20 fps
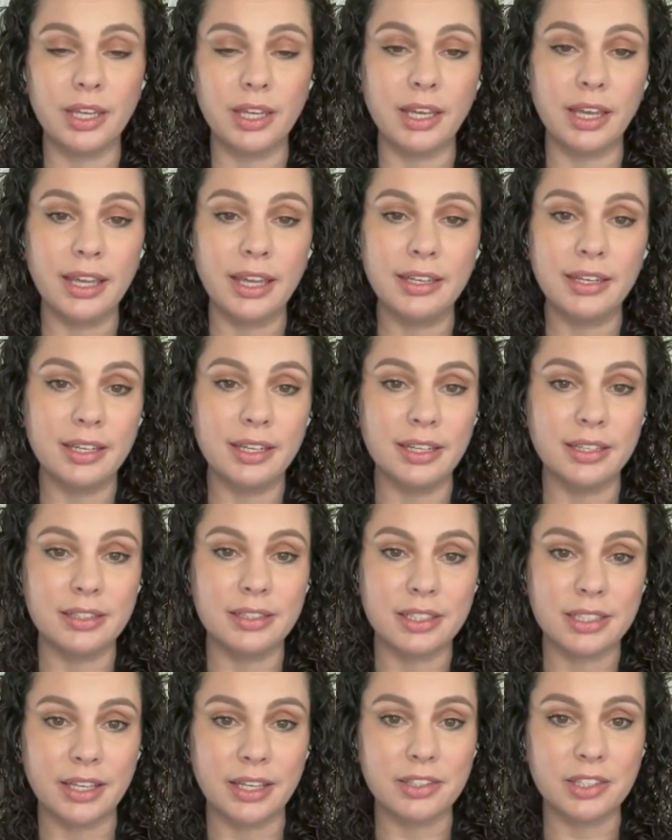the
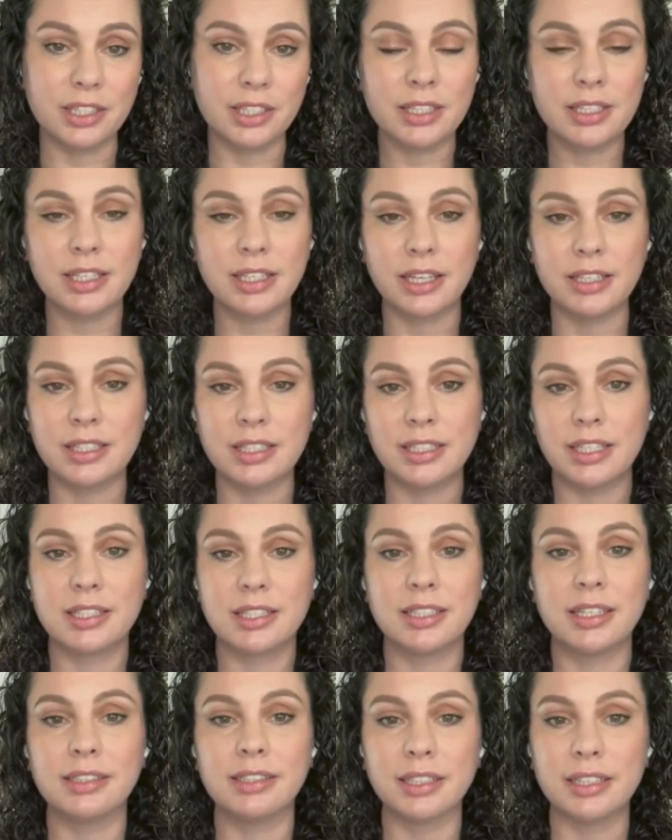Indian census
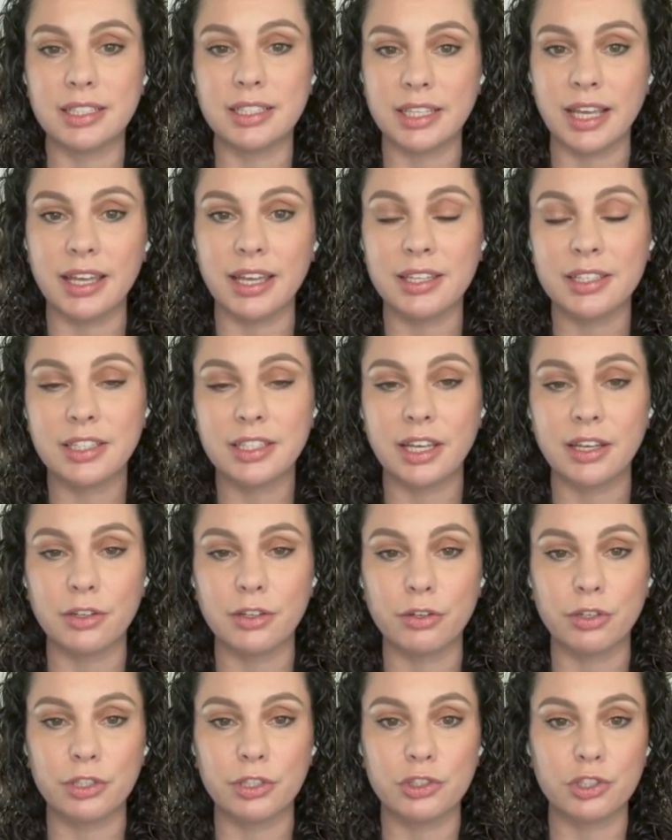consistently says
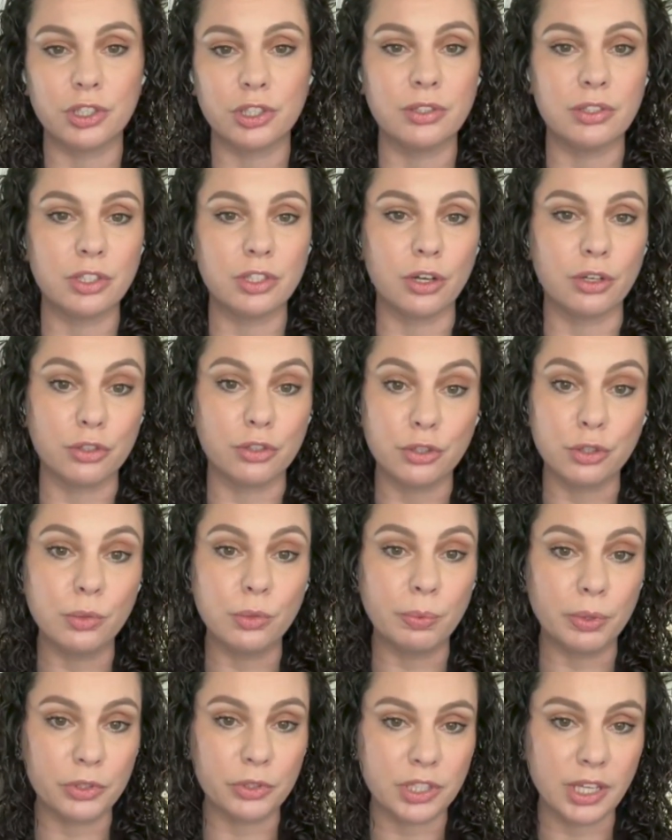that Christians are
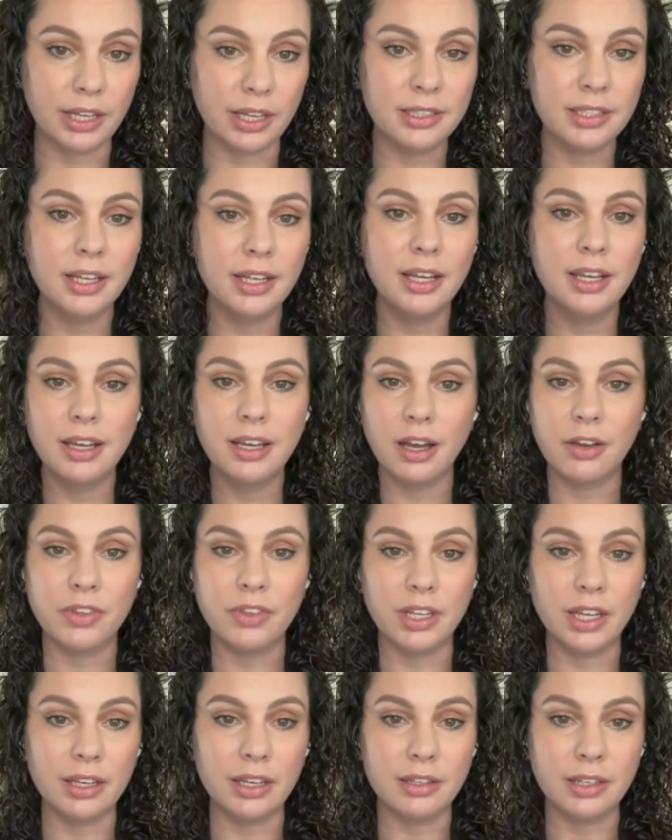2%
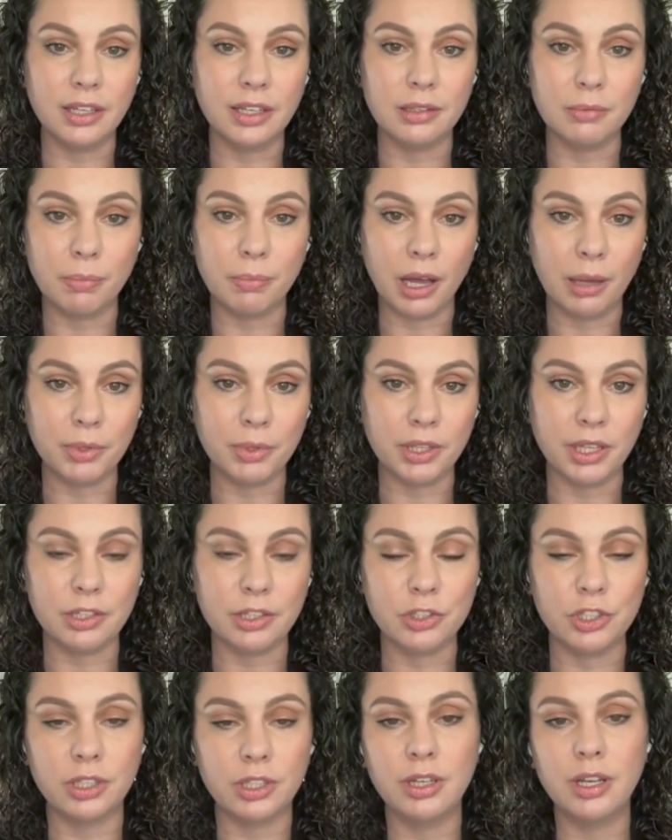of the Indian
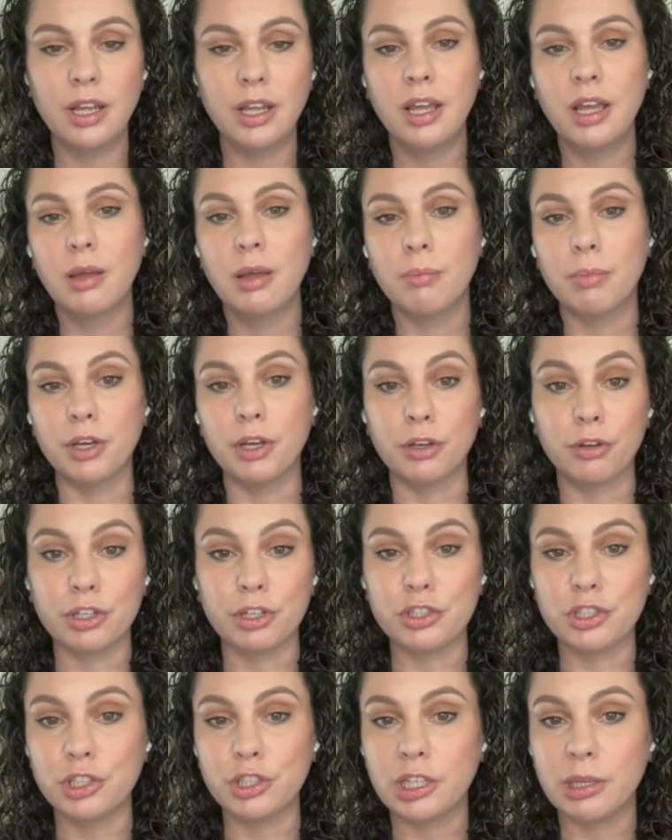population, but
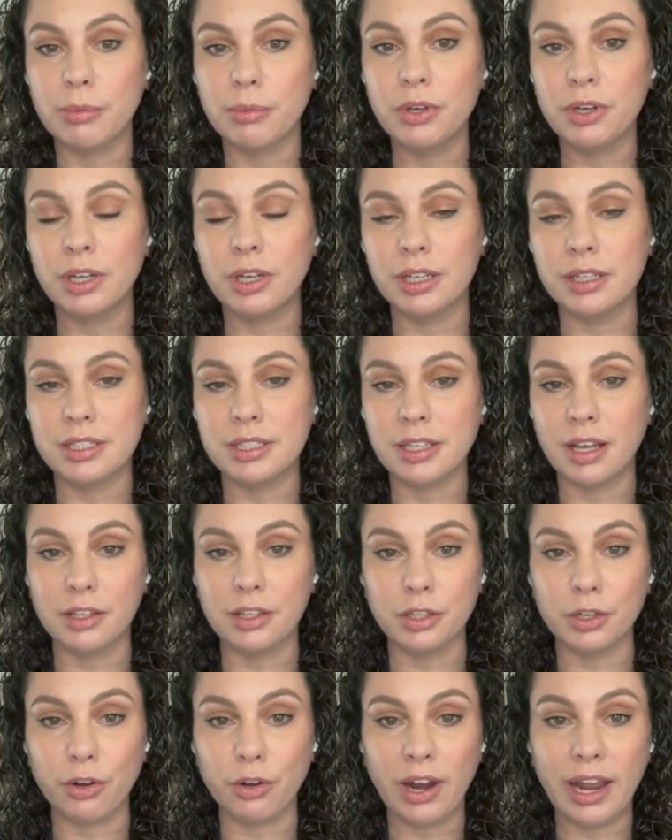Christian communities
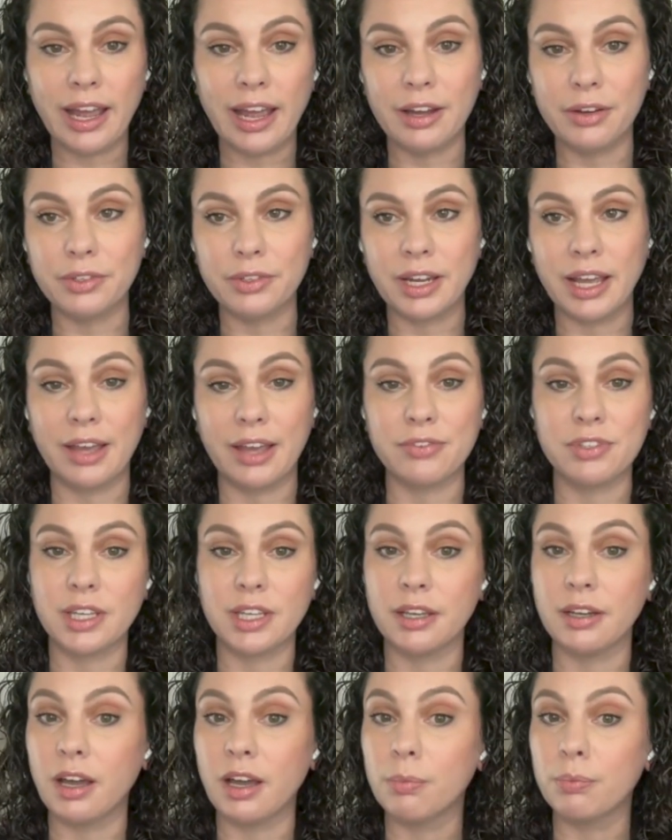on the ground have
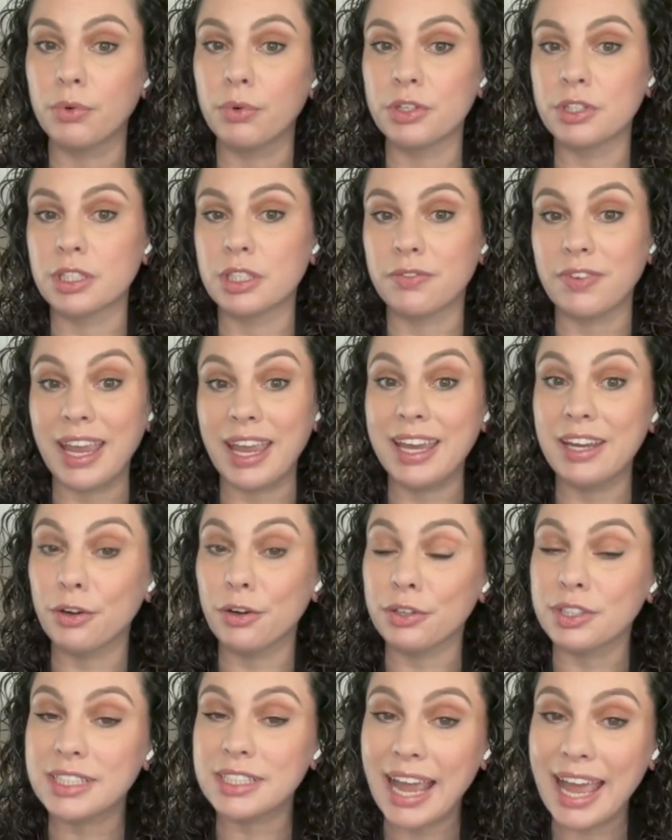said upwards of 8
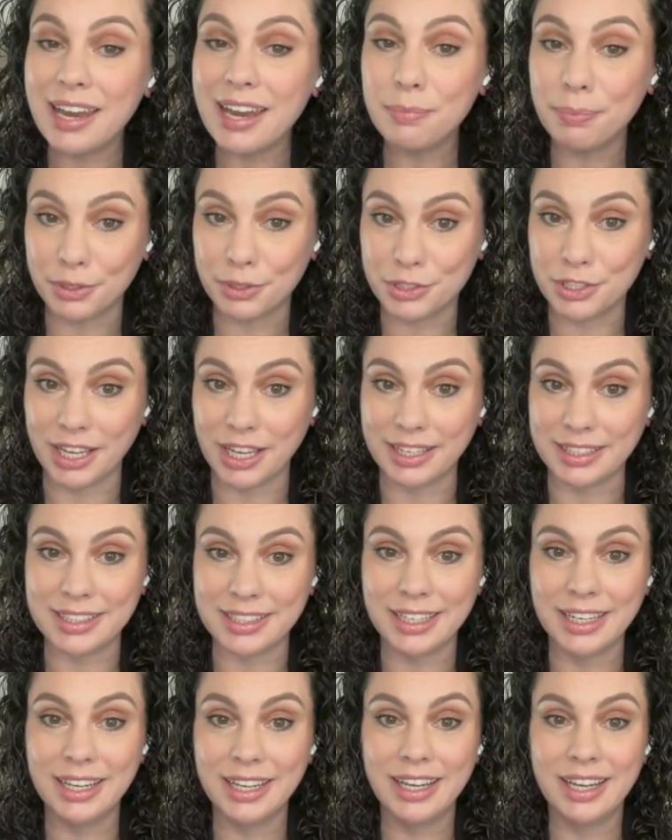or
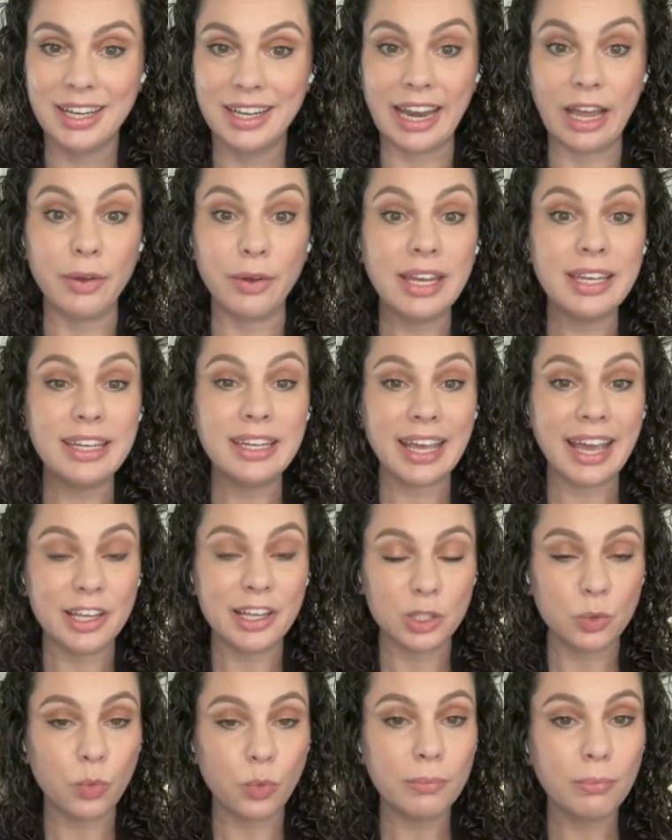10%. Now, India
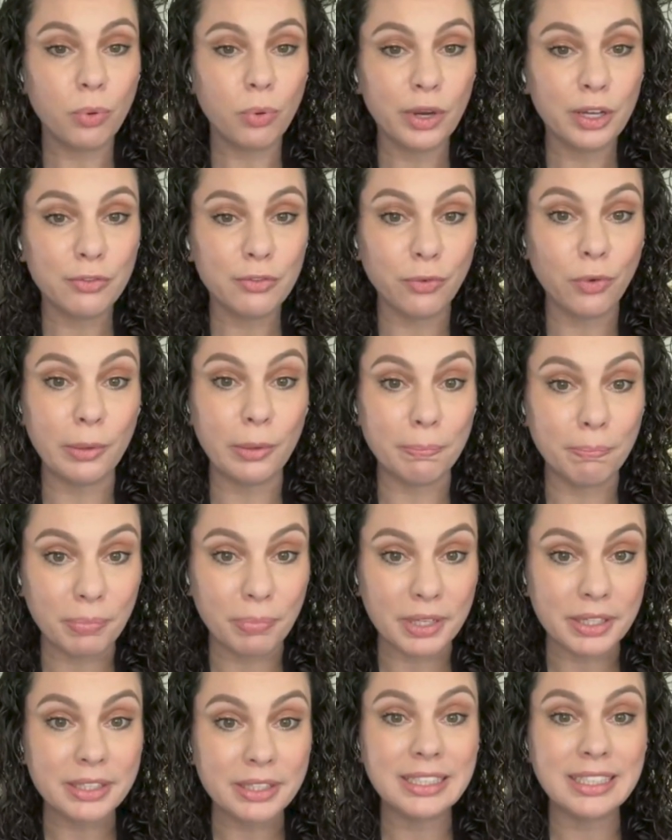has
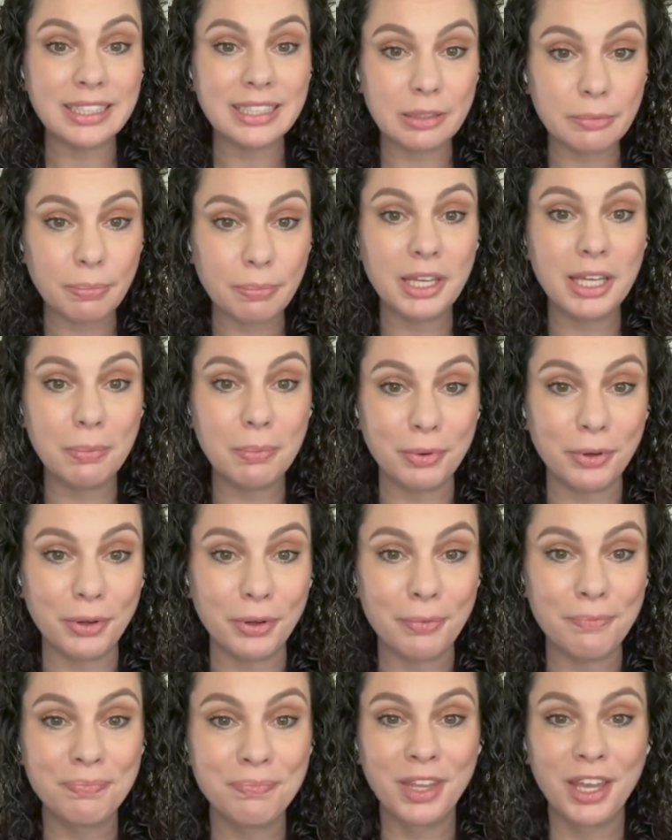1.4 billion
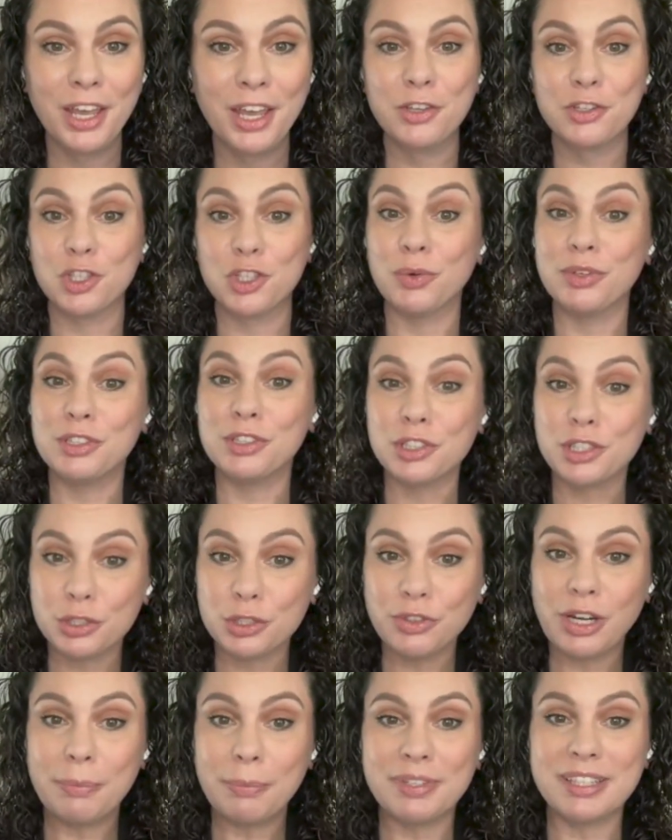people. So a
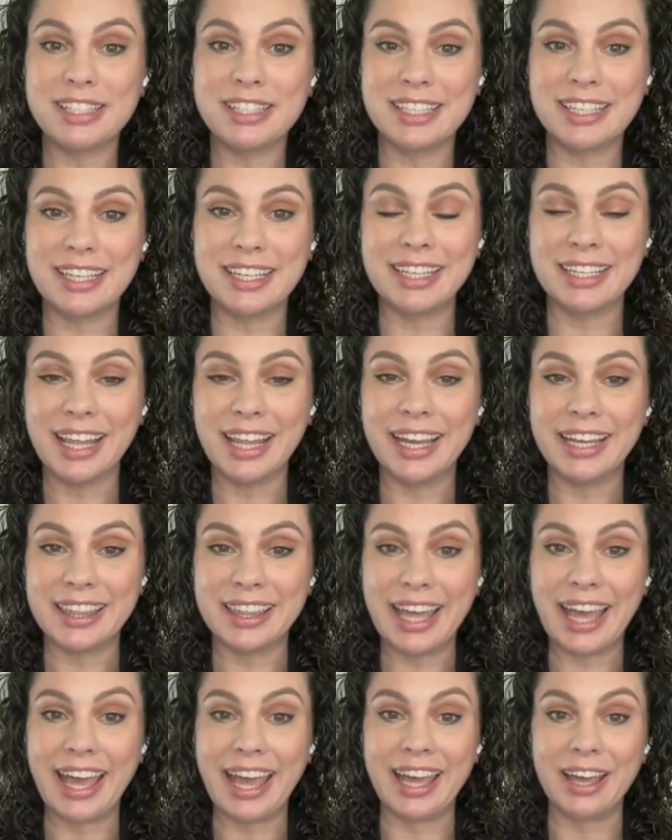discrepancy
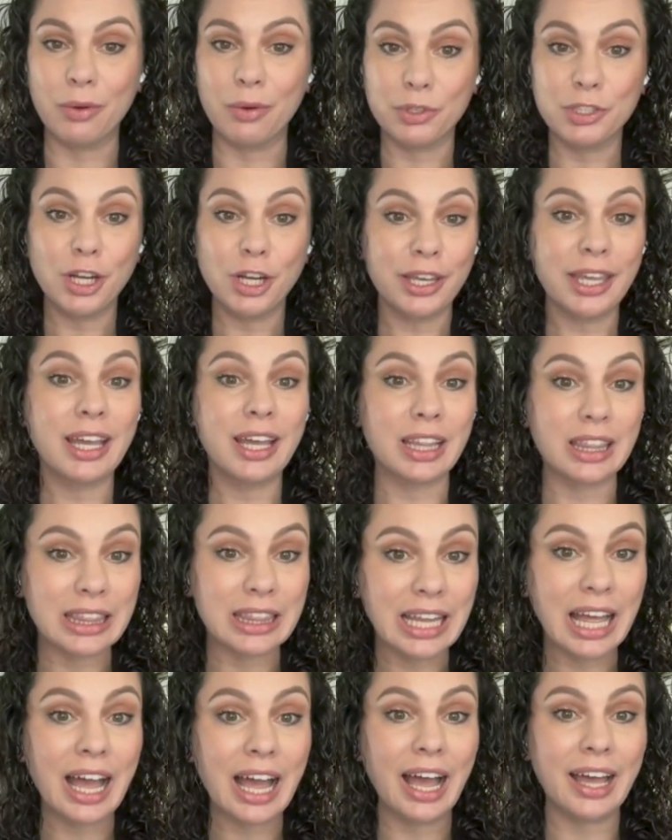like that, we're talking a
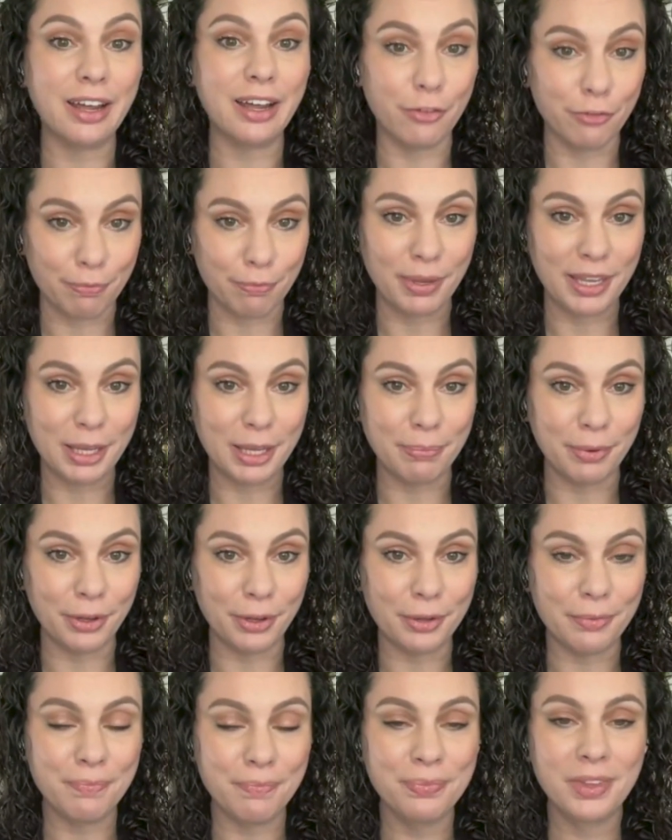lot of
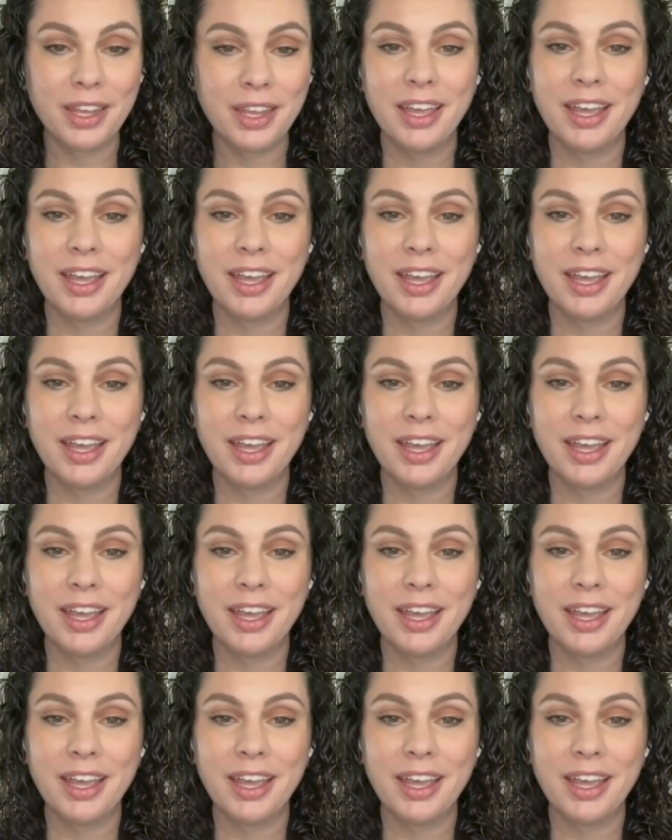people.